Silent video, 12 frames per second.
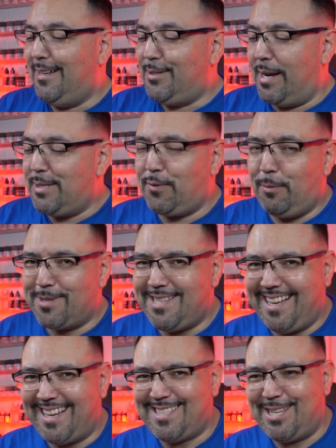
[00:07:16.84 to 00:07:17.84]
Transformers
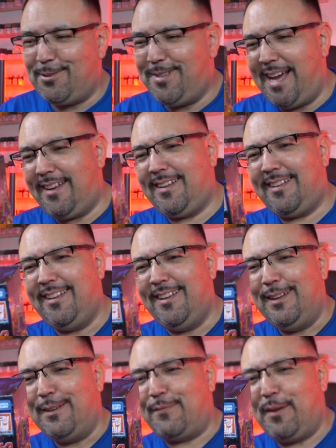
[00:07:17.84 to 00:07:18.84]
Legacy United
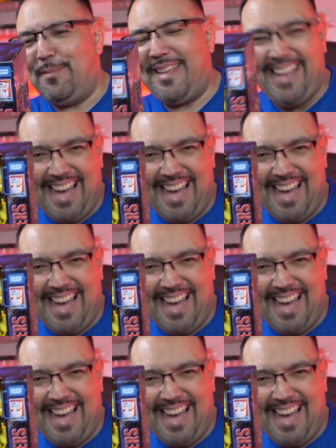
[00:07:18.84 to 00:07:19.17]
from the